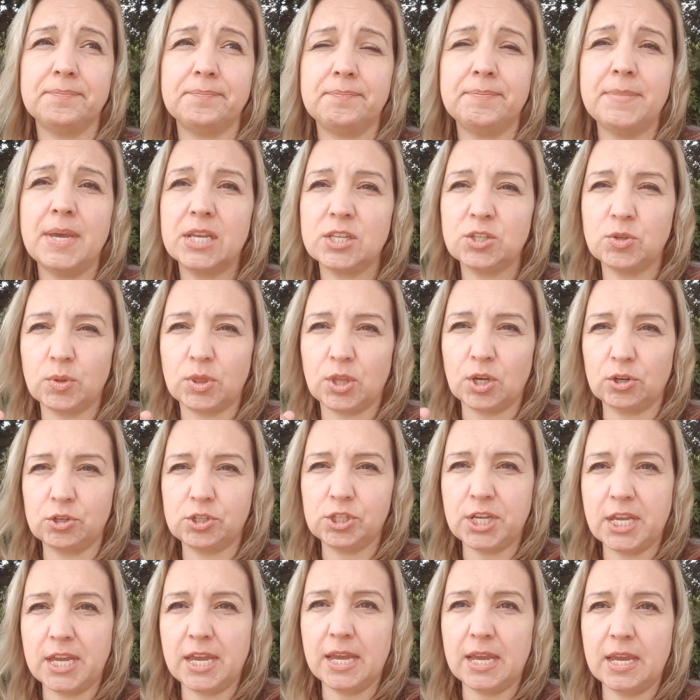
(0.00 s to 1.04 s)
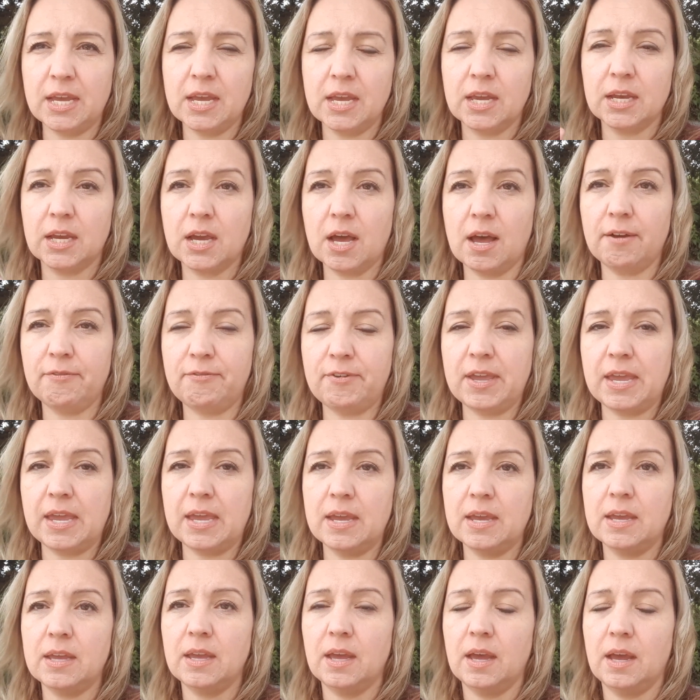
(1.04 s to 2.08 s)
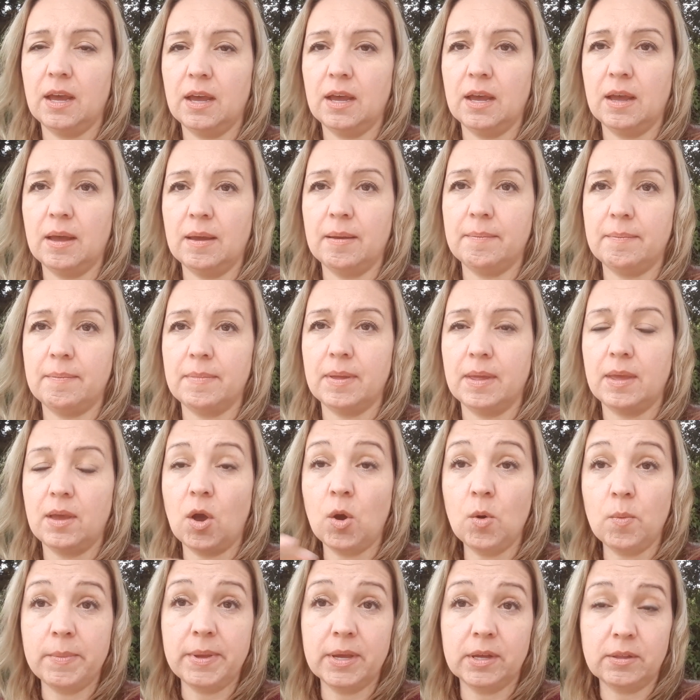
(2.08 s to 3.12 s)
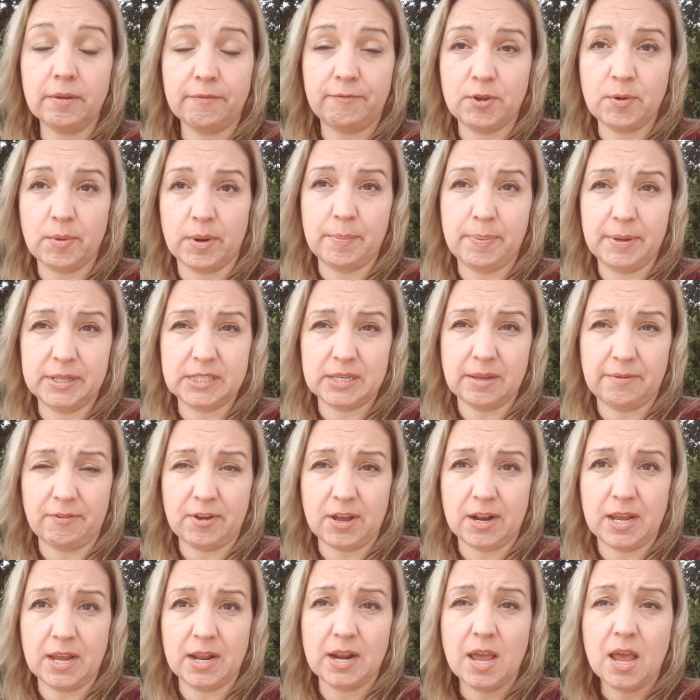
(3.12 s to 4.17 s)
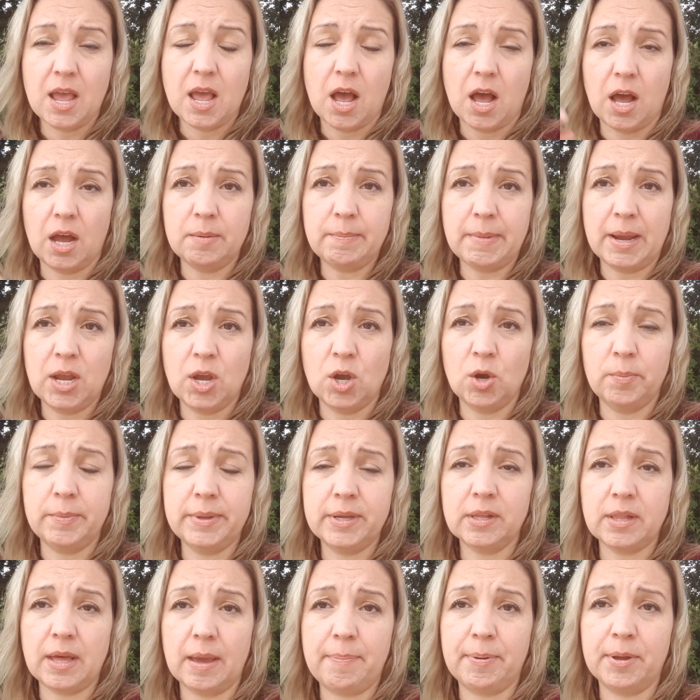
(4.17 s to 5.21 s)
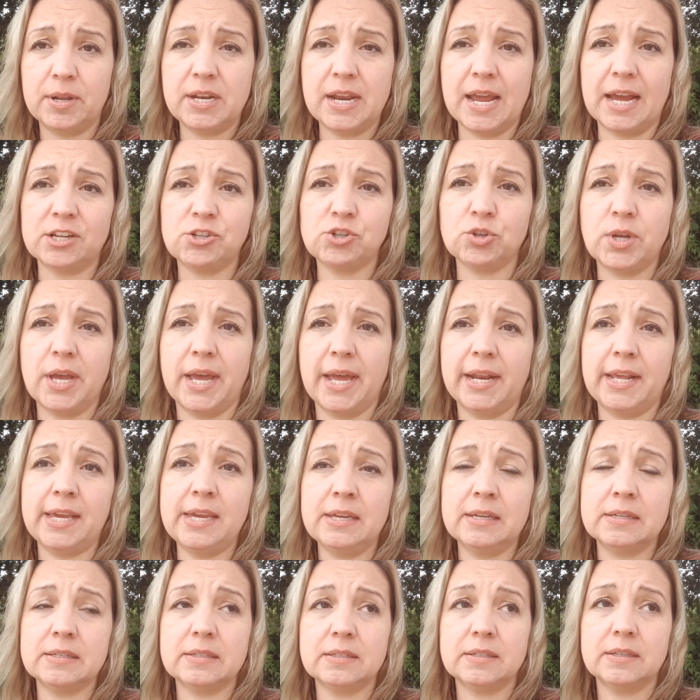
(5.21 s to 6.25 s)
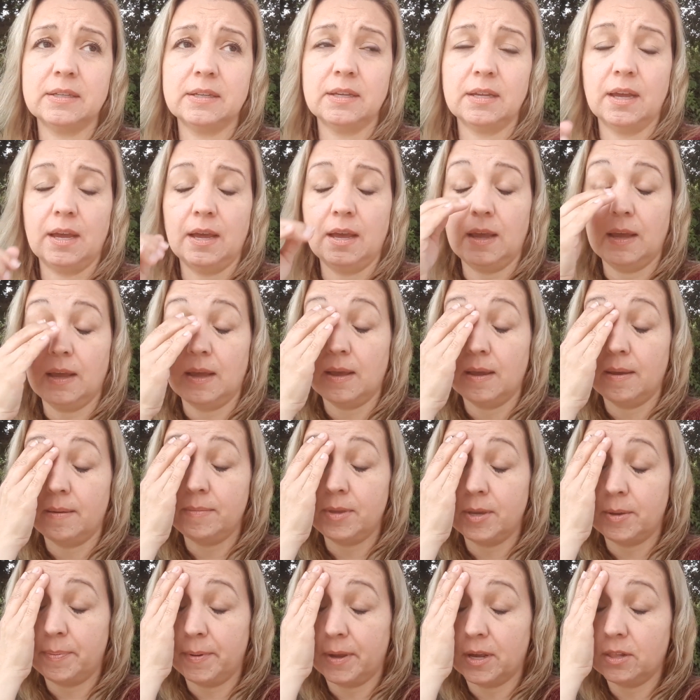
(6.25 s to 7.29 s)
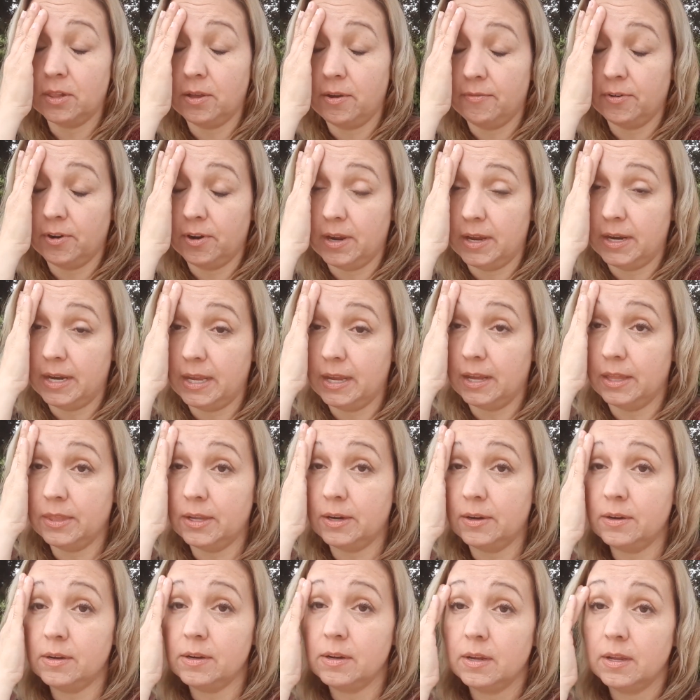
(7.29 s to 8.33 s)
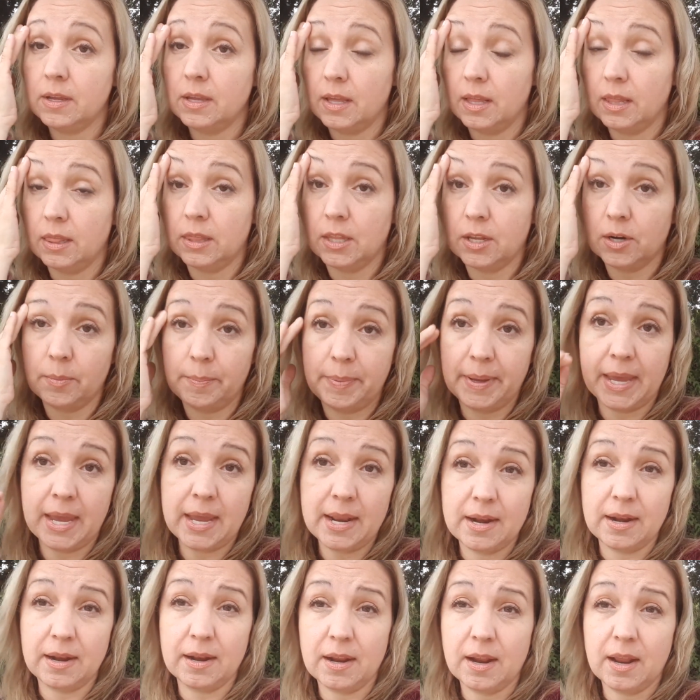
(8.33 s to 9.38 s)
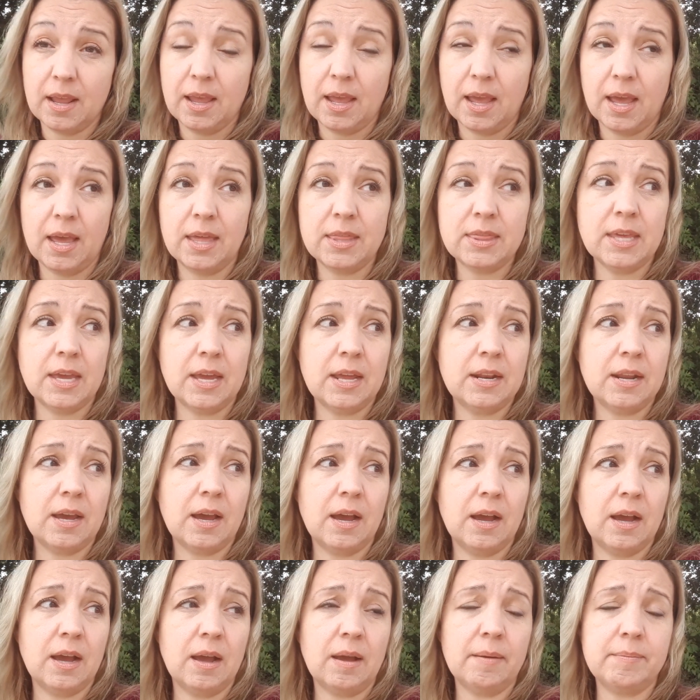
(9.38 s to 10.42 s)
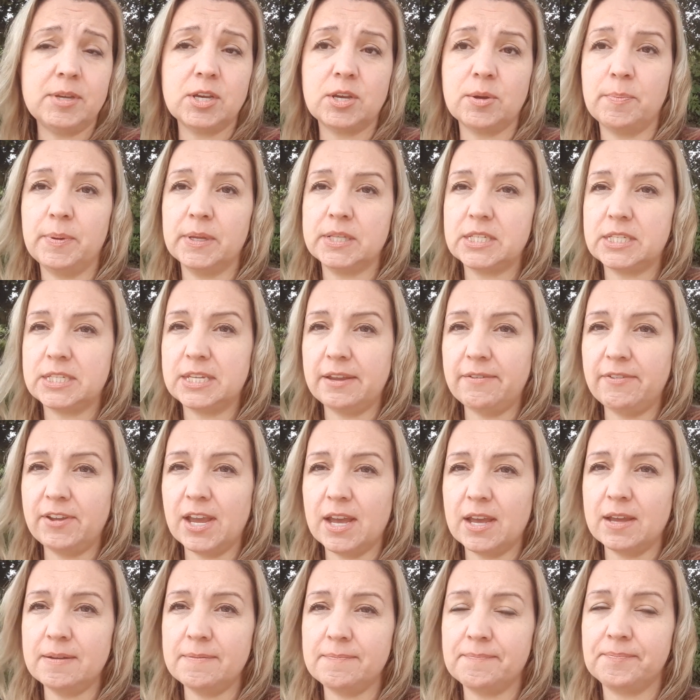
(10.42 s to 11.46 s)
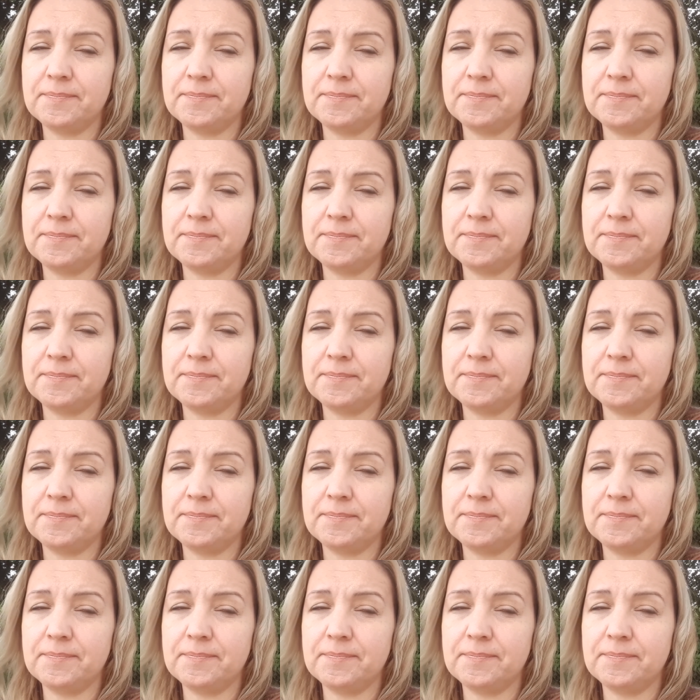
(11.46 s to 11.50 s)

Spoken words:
mix with your tea, coffee, oatmeal, if you want to put stuff on it. On my oatmeal, I put natural honey. You can put clover honey on there, a little bit. And then you can put stevia.